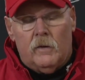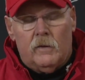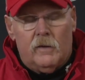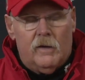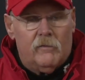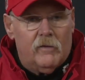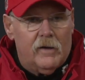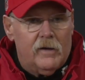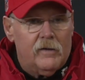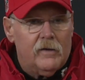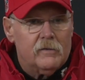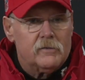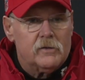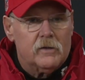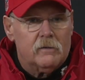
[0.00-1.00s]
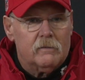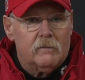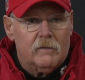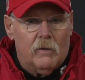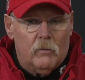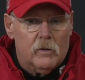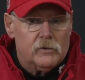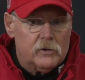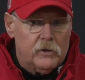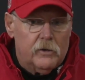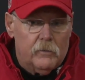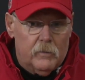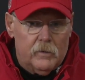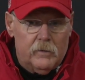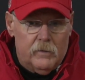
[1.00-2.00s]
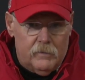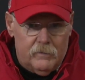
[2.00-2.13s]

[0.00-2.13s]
Yeah, Vahe, that was a good one.